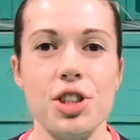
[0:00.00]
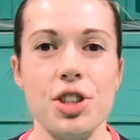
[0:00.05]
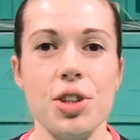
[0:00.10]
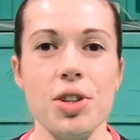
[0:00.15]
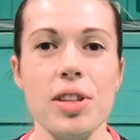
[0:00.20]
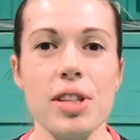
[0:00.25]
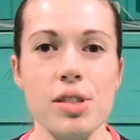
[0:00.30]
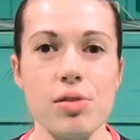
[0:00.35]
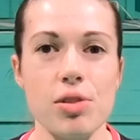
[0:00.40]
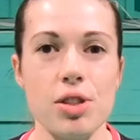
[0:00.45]
do
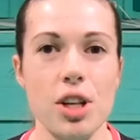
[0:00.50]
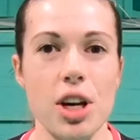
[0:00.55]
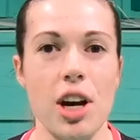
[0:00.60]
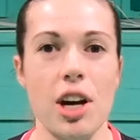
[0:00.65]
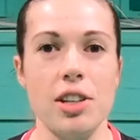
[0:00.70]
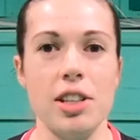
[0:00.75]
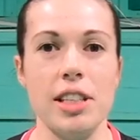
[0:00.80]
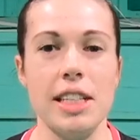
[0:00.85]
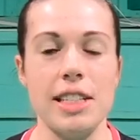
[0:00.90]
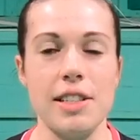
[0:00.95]
this
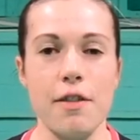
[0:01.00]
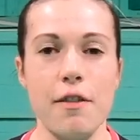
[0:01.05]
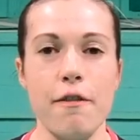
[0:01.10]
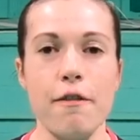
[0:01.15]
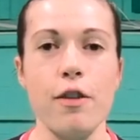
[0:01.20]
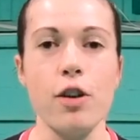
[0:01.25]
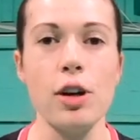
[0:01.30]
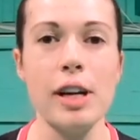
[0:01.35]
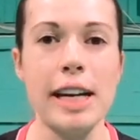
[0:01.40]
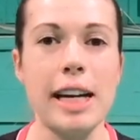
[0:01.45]
return, you need to
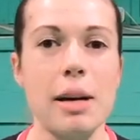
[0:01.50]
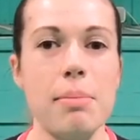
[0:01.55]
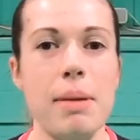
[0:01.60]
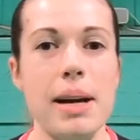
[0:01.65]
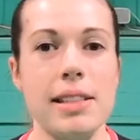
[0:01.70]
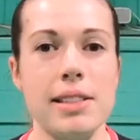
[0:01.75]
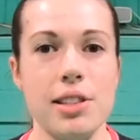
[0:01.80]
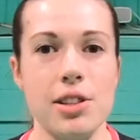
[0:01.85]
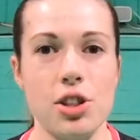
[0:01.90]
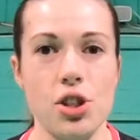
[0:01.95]
fully
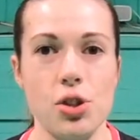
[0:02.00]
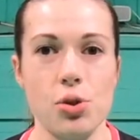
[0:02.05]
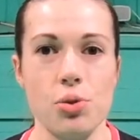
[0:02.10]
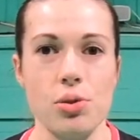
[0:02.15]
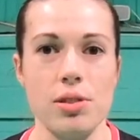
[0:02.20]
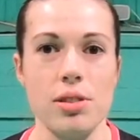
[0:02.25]
commit to the short